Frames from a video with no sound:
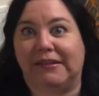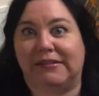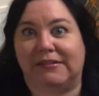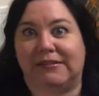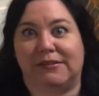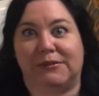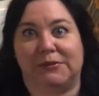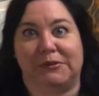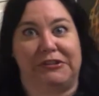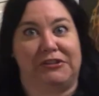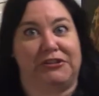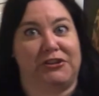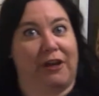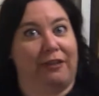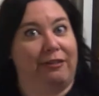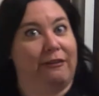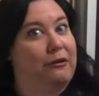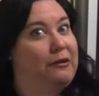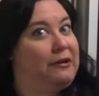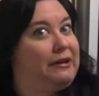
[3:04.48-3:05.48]
to each
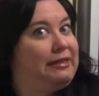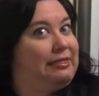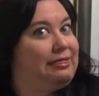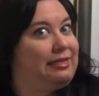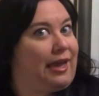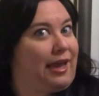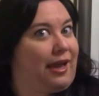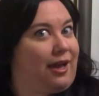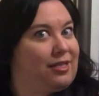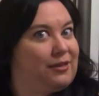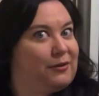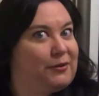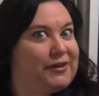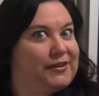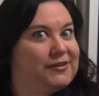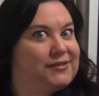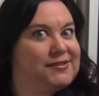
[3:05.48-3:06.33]
other in the galleries.